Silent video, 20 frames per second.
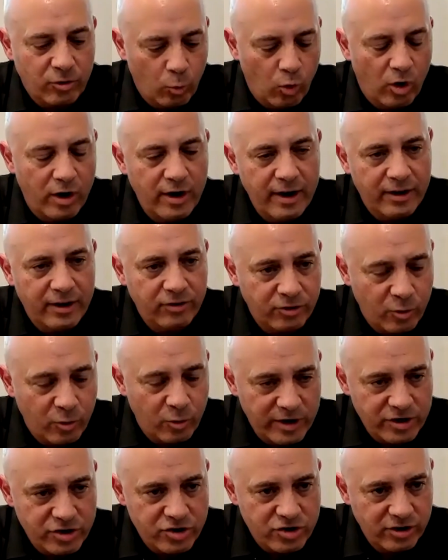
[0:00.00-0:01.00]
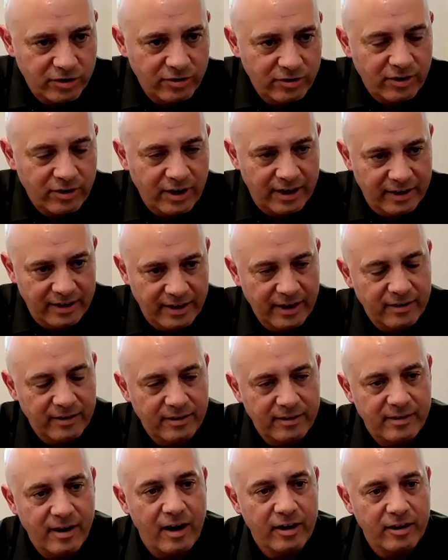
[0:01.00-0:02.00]
1, ask questions and
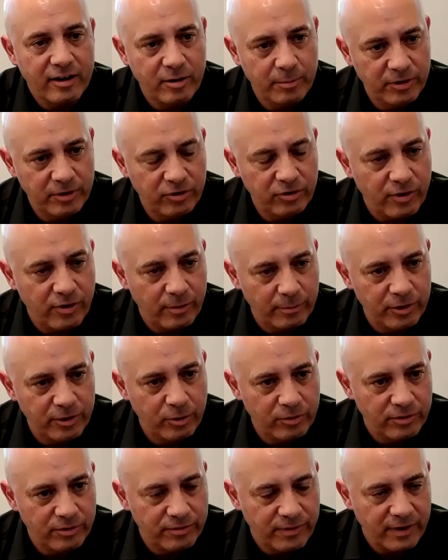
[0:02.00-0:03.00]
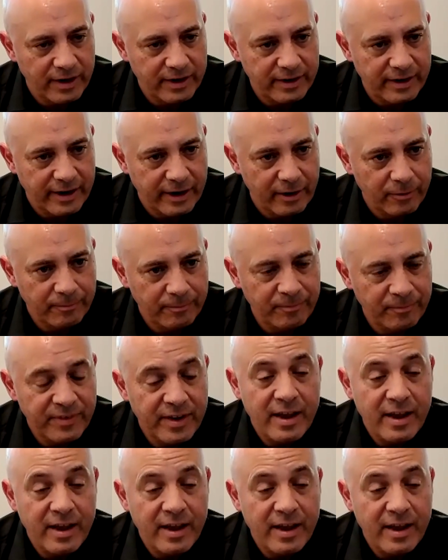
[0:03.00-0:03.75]
get documents from you to find out.